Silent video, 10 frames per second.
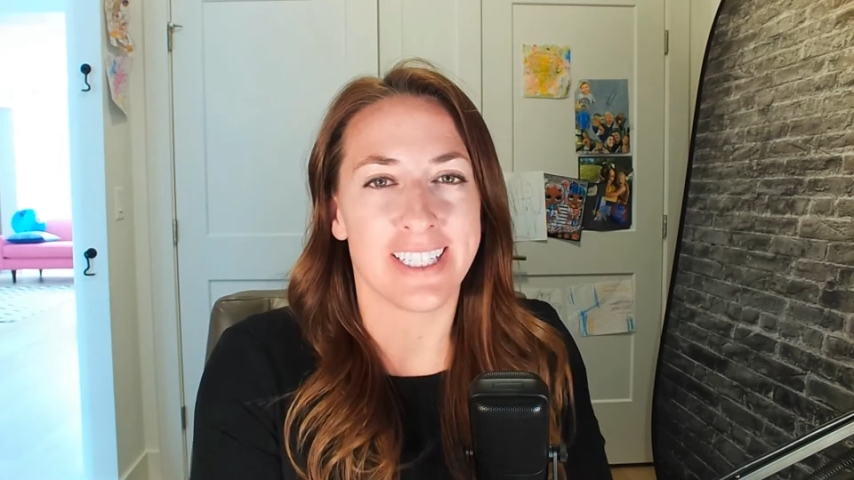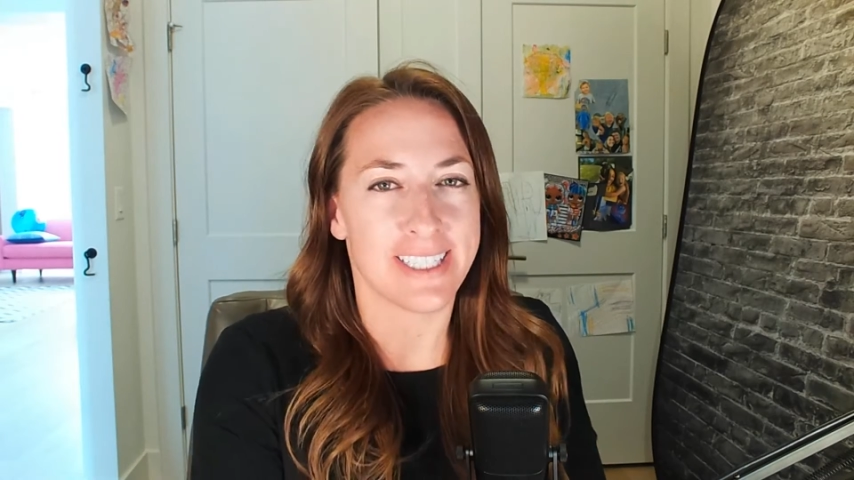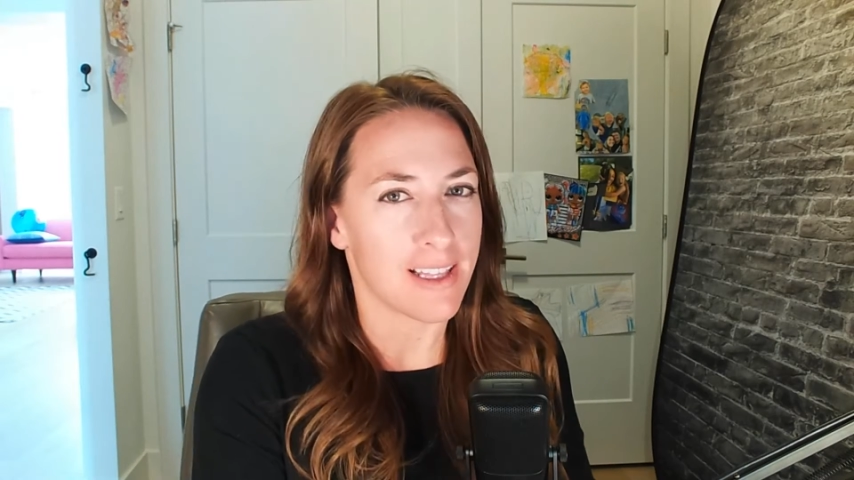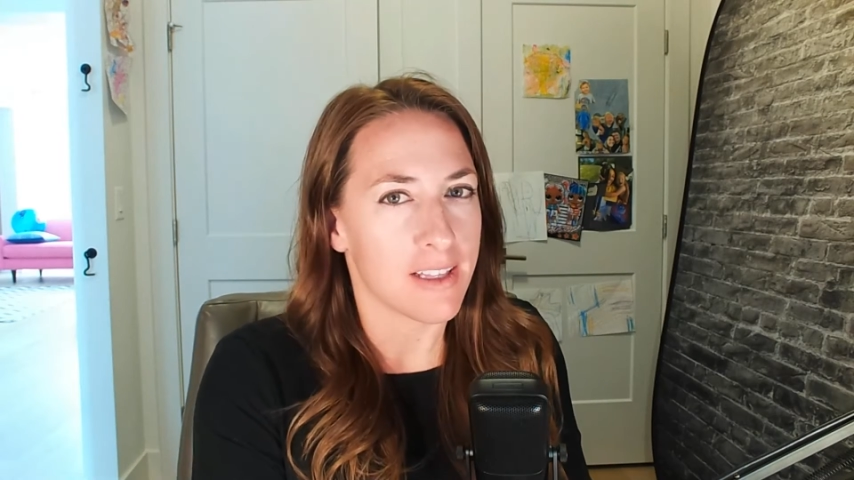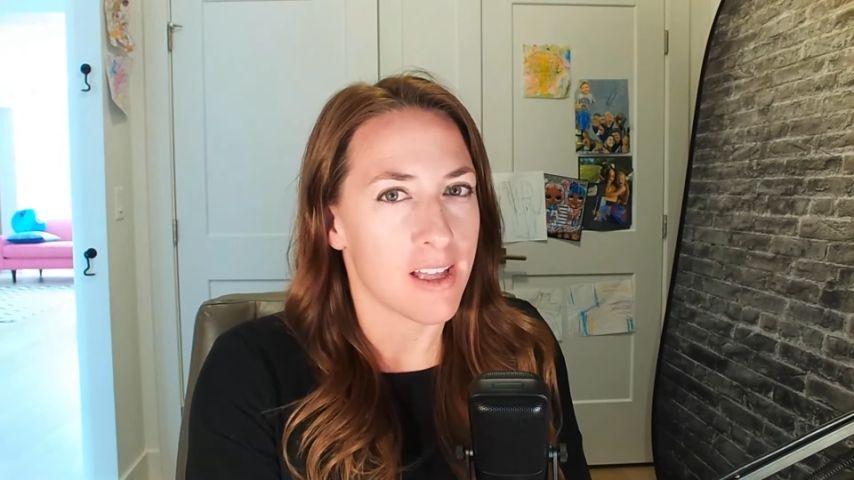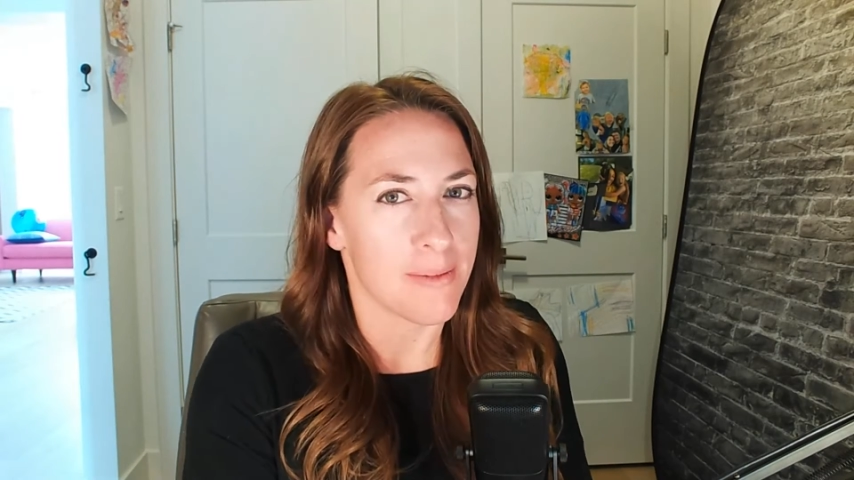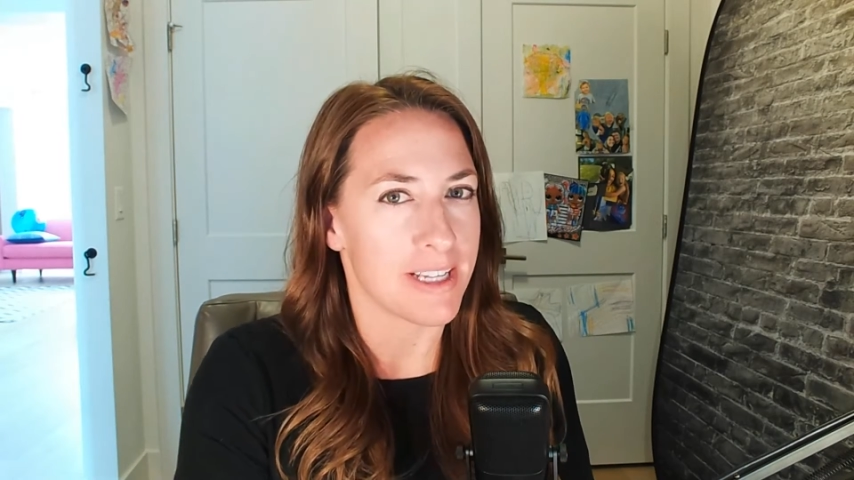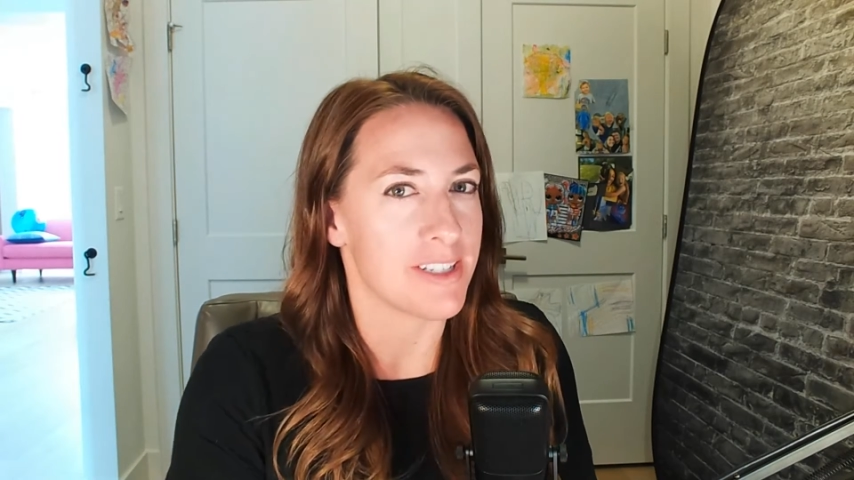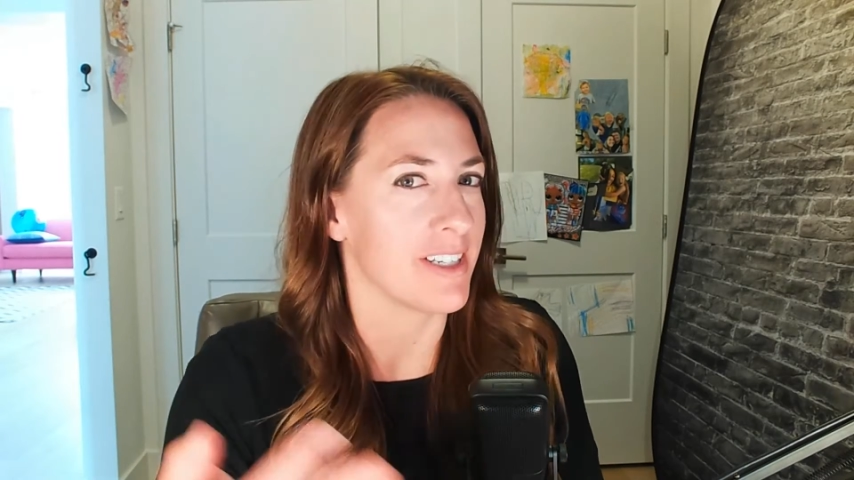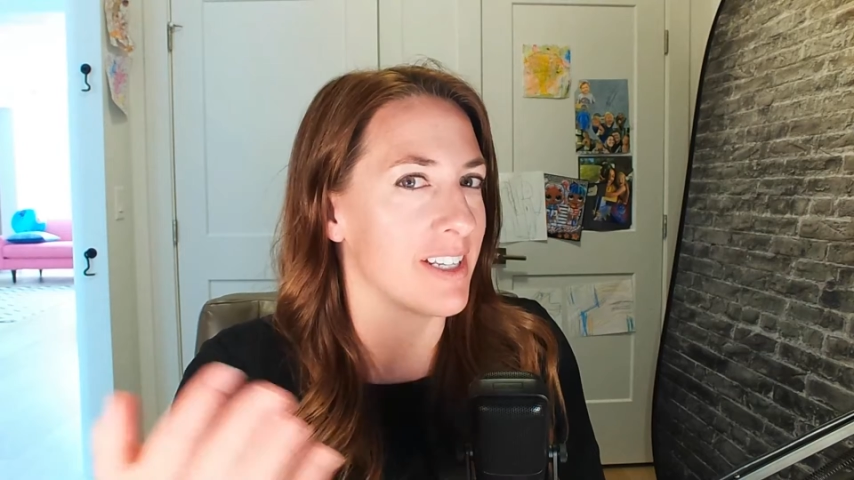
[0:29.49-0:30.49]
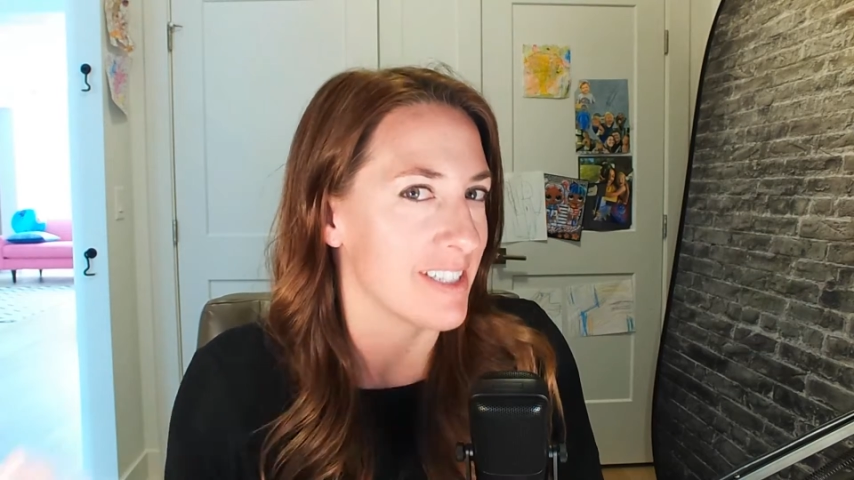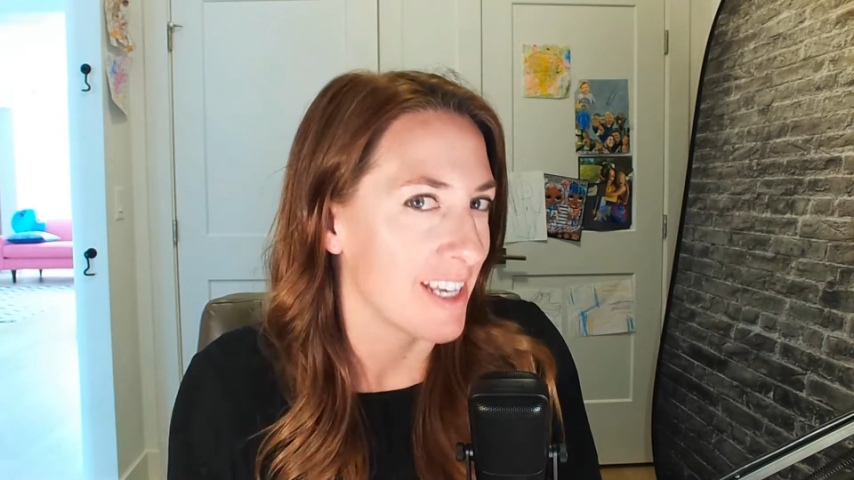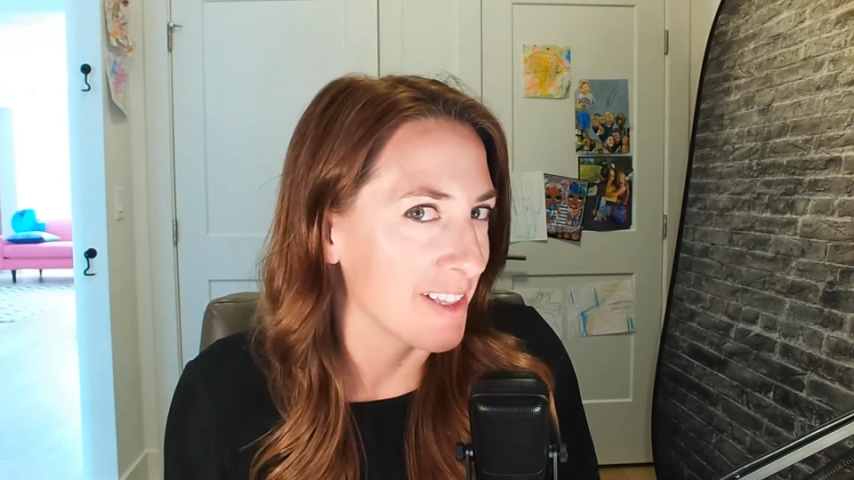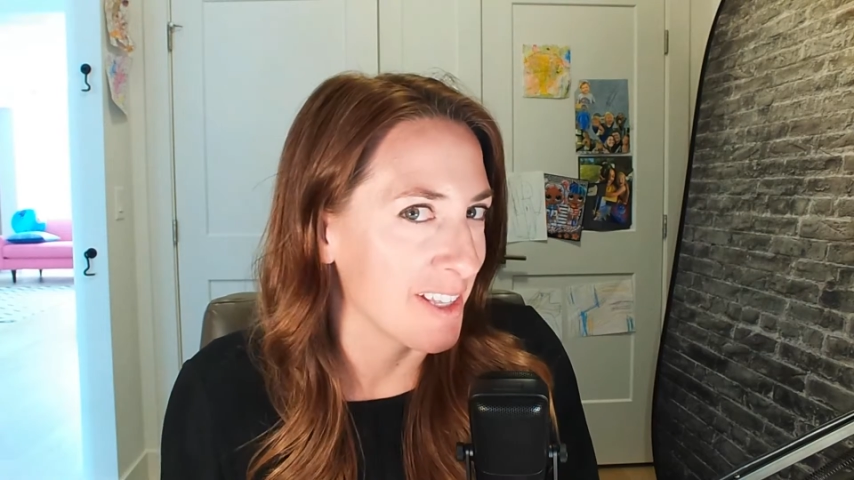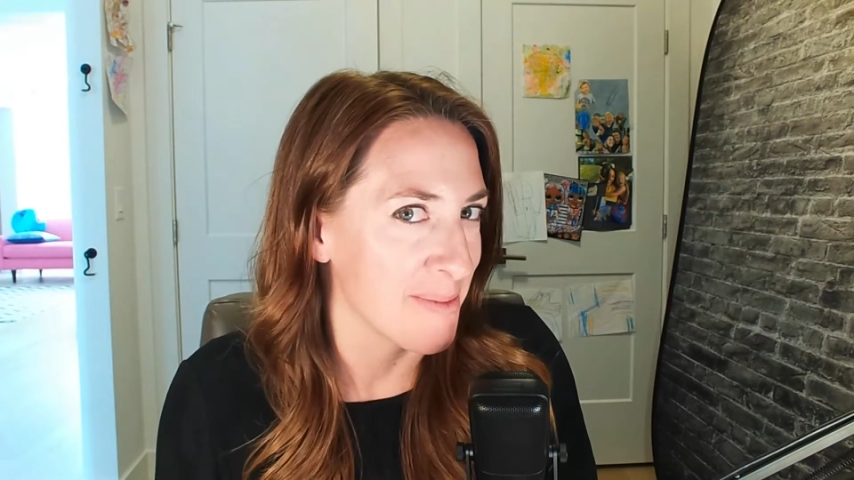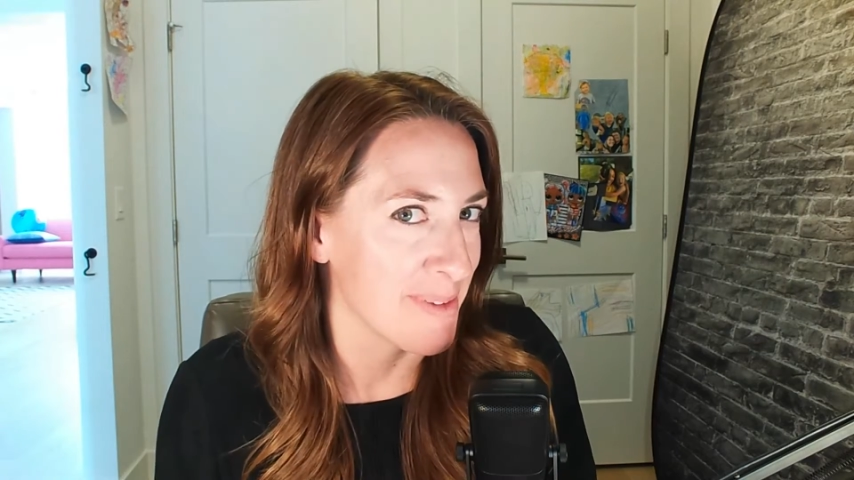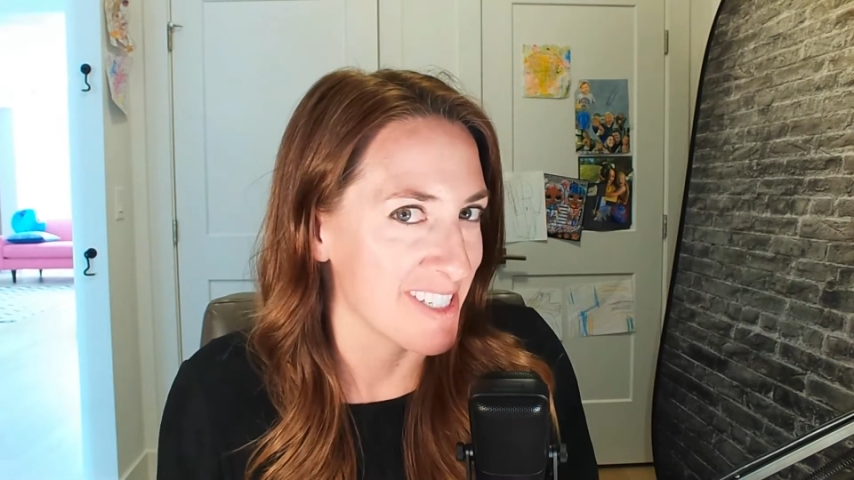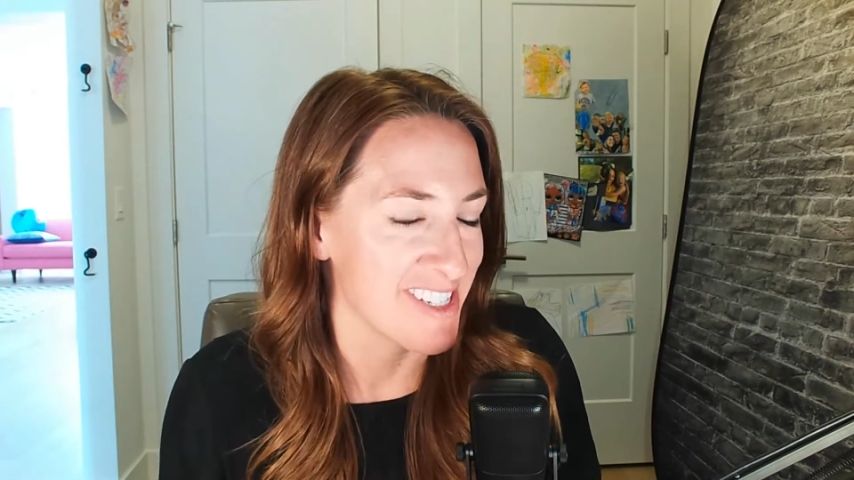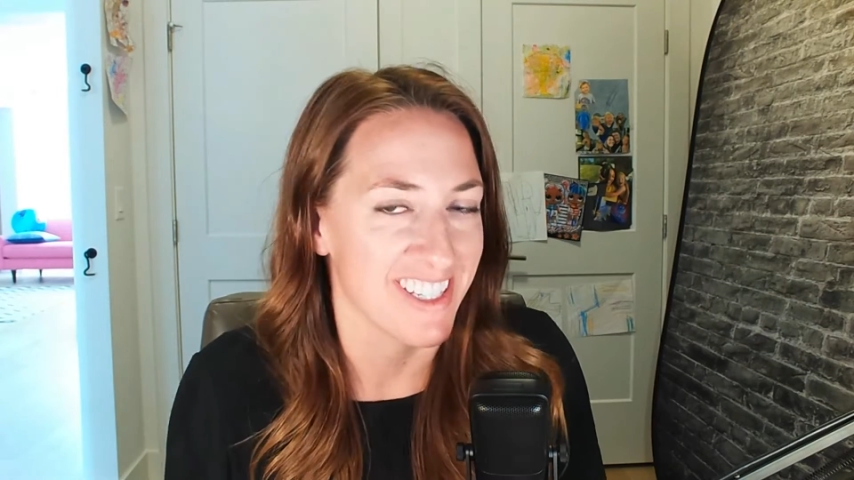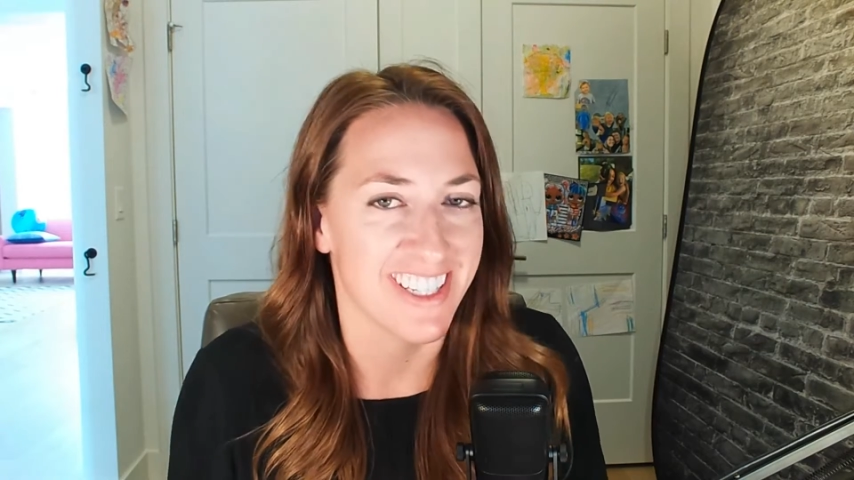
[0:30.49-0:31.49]
a telecom agent a telecom
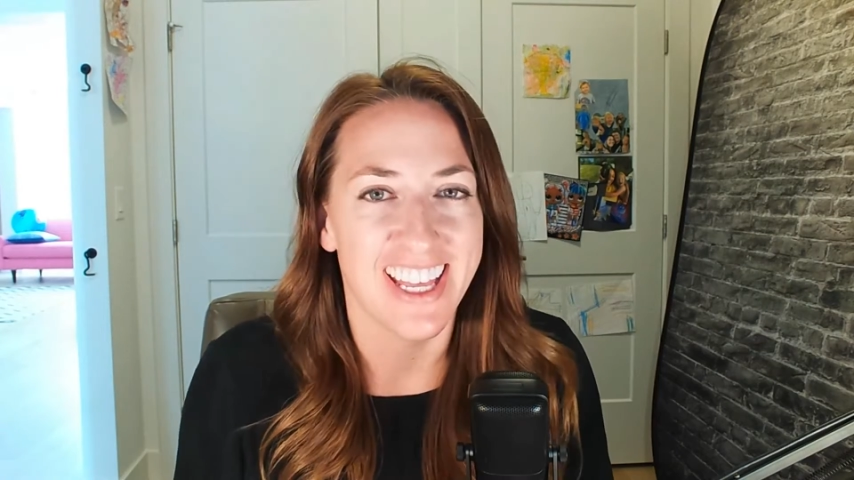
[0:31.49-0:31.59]
agent.